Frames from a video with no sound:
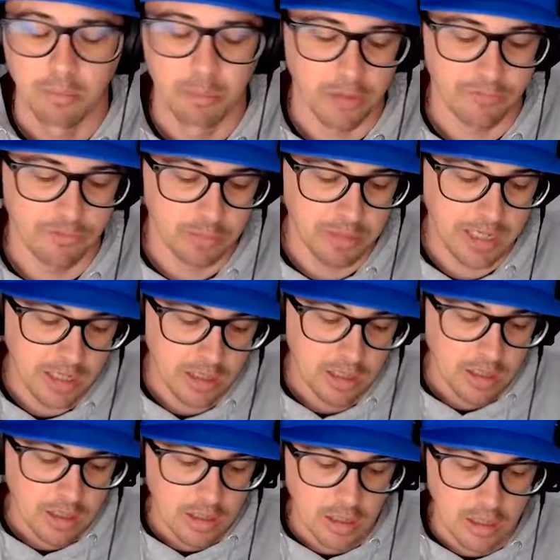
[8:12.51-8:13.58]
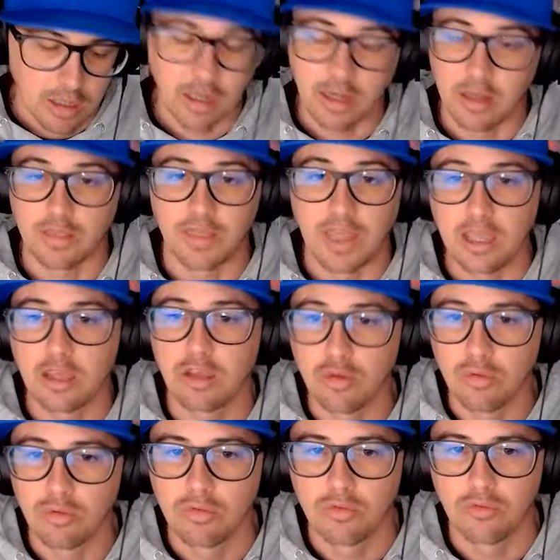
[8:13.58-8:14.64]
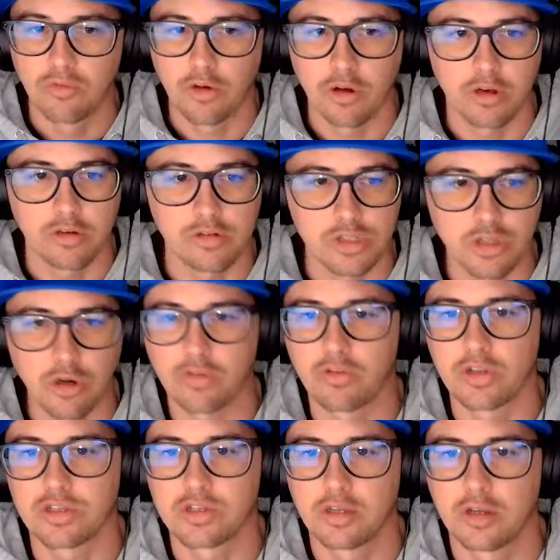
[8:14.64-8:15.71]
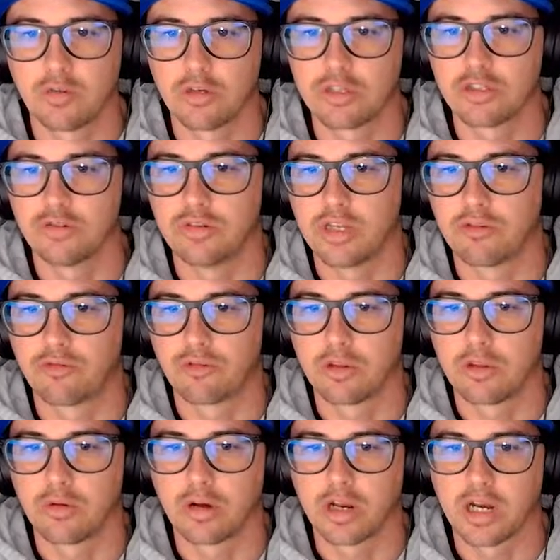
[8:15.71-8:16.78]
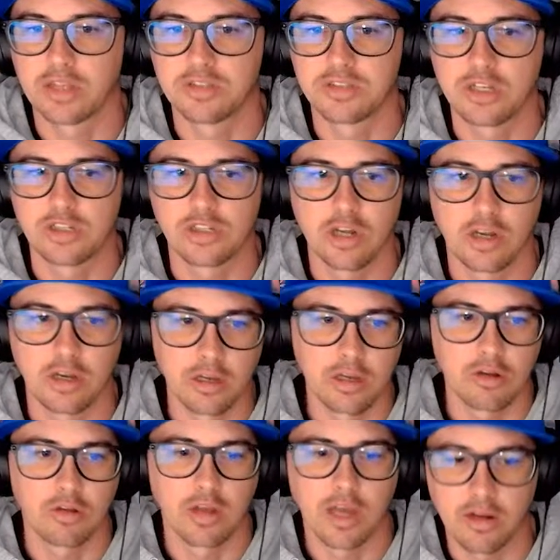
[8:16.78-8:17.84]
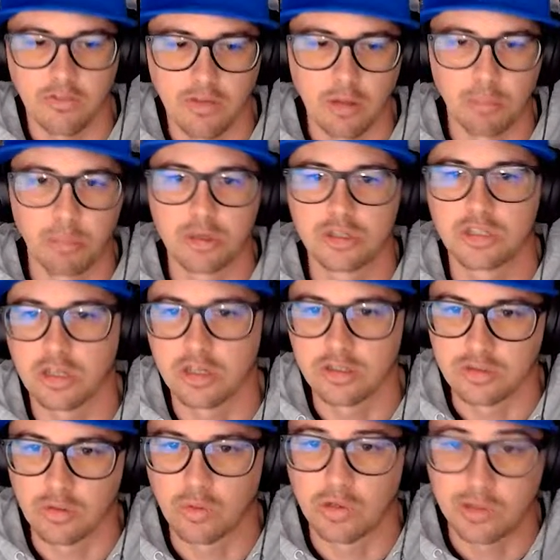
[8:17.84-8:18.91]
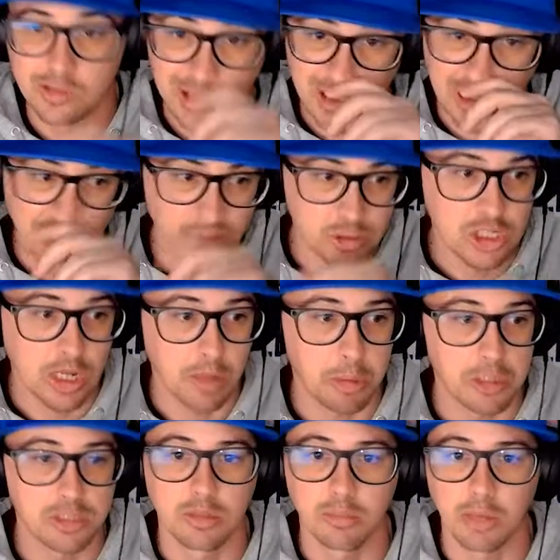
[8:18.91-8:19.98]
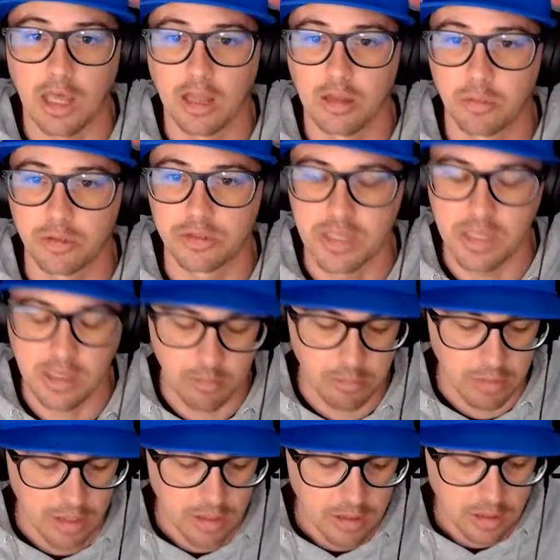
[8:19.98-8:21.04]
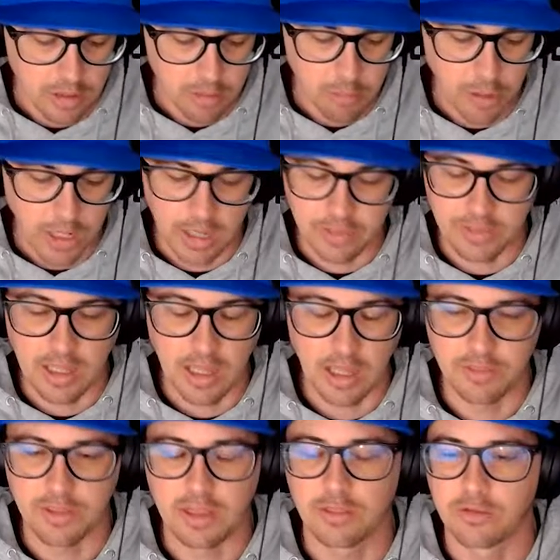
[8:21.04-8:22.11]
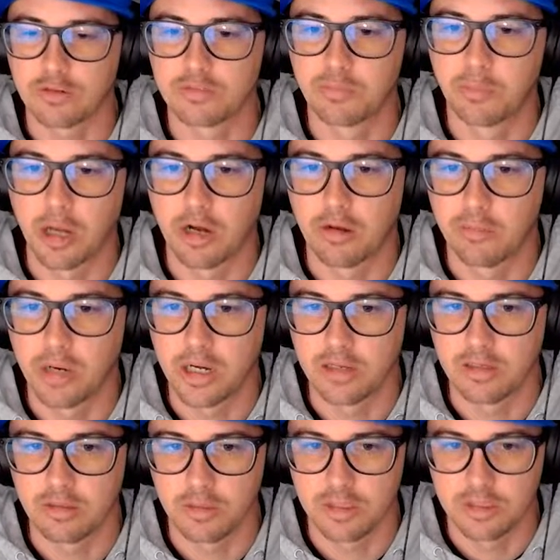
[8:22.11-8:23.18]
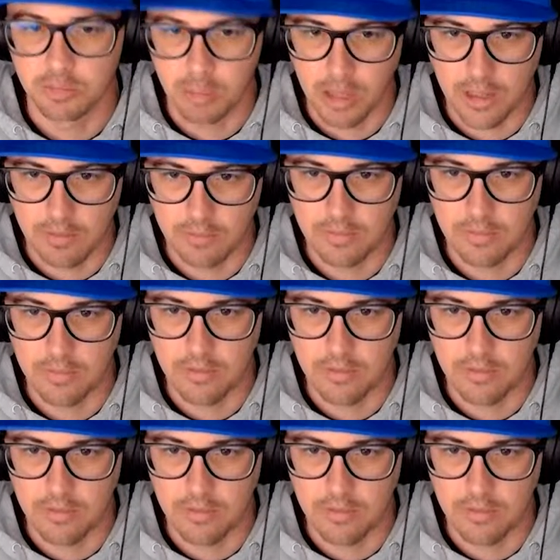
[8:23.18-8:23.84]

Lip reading: But for me, thank you for your service and what you did for the organization, and kind of help pushing us towards a championship caliber team. But I think there's better money to be spent.